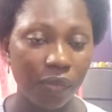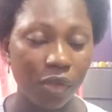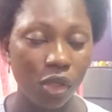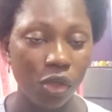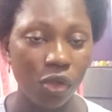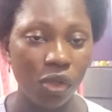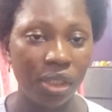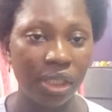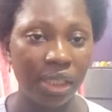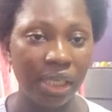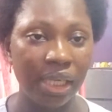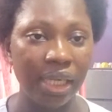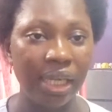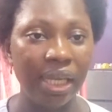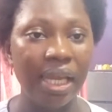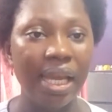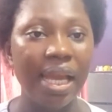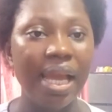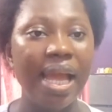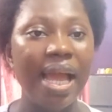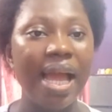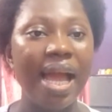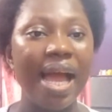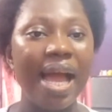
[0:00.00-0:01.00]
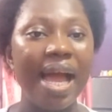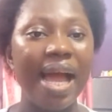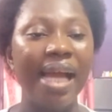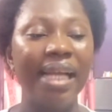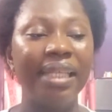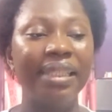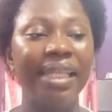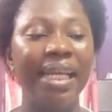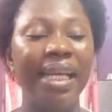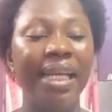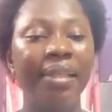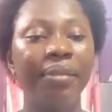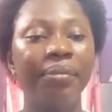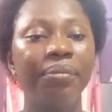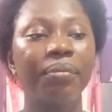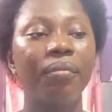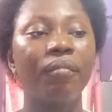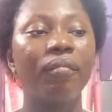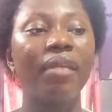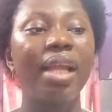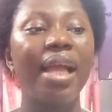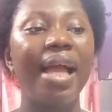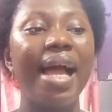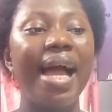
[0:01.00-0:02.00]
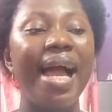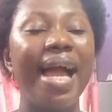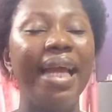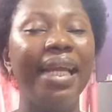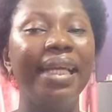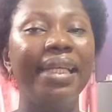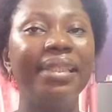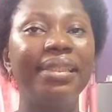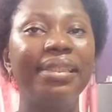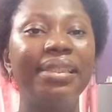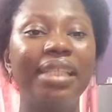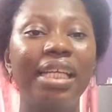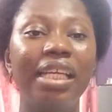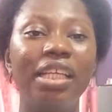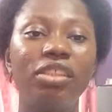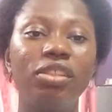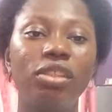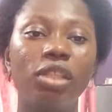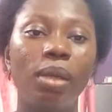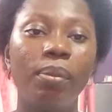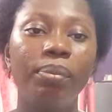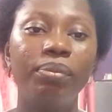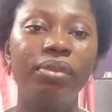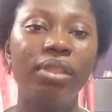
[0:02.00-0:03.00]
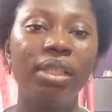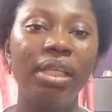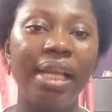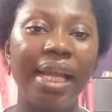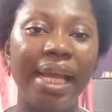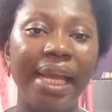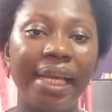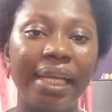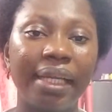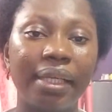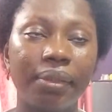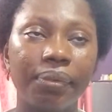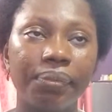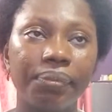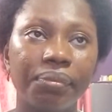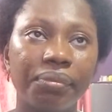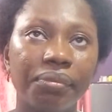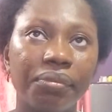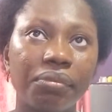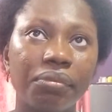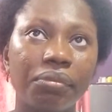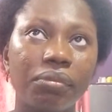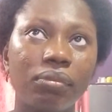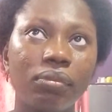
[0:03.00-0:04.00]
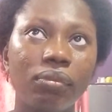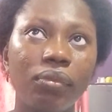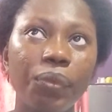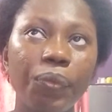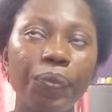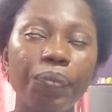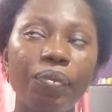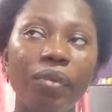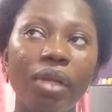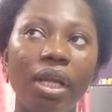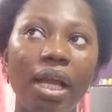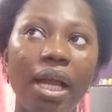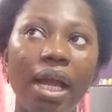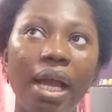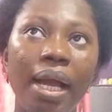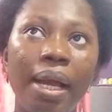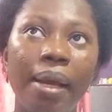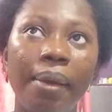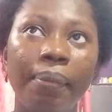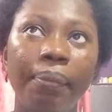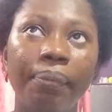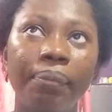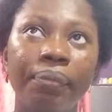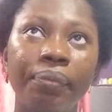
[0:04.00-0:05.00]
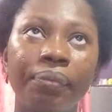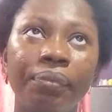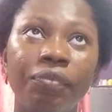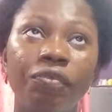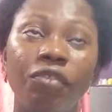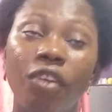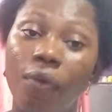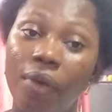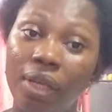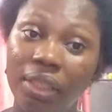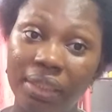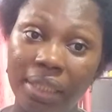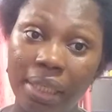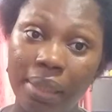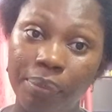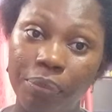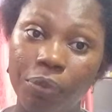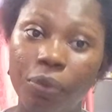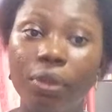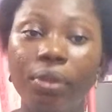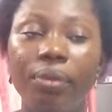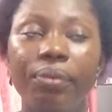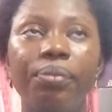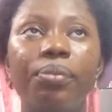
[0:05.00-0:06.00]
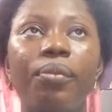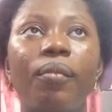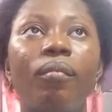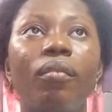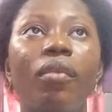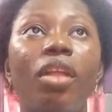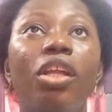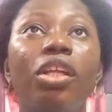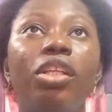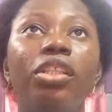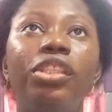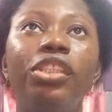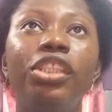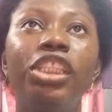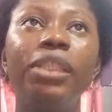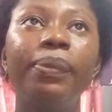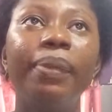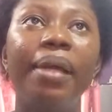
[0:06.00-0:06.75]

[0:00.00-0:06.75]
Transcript: Okay, and then I say something like, for example, during